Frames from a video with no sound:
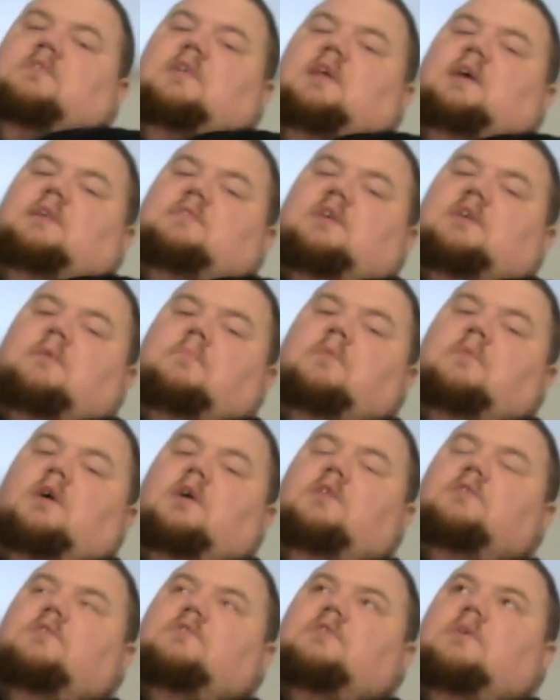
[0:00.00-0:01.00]
that
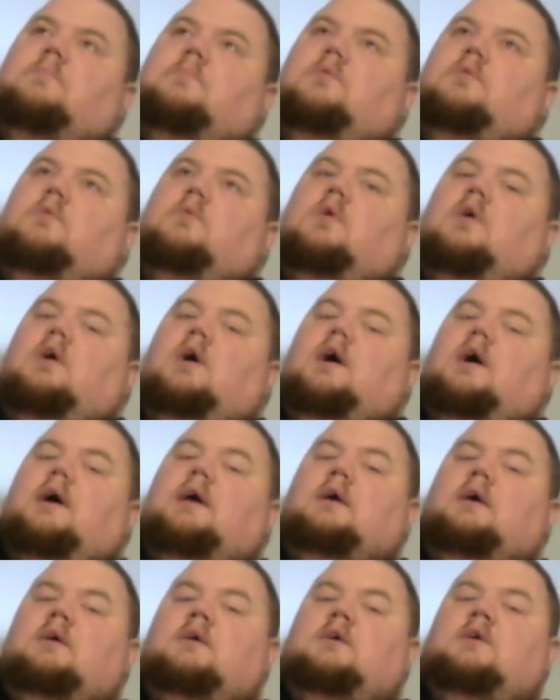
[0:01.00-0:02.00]
other temple or eye,
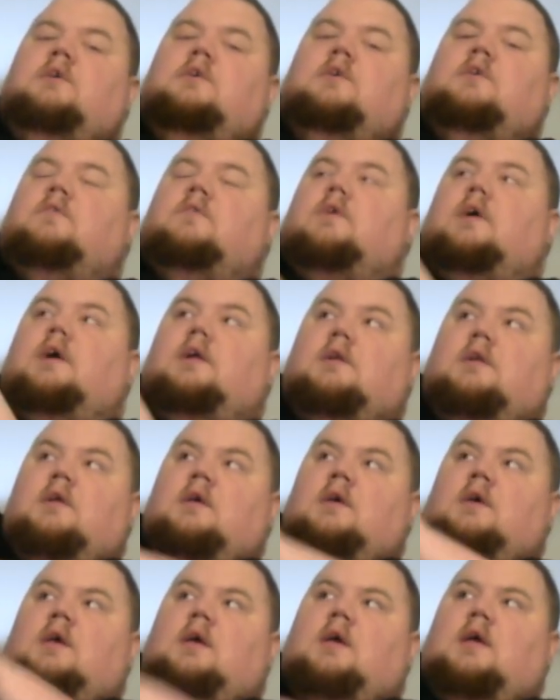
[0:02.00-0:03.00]
right?
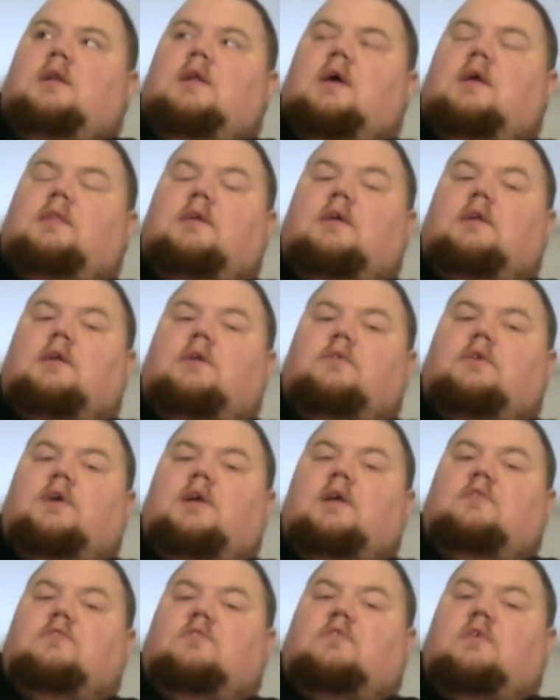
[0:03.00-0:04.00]
And now that other
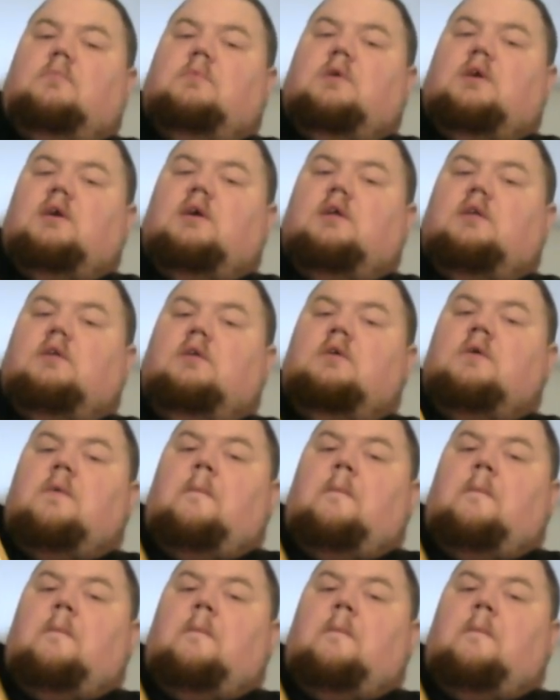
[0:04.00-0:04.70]
hand's coming in.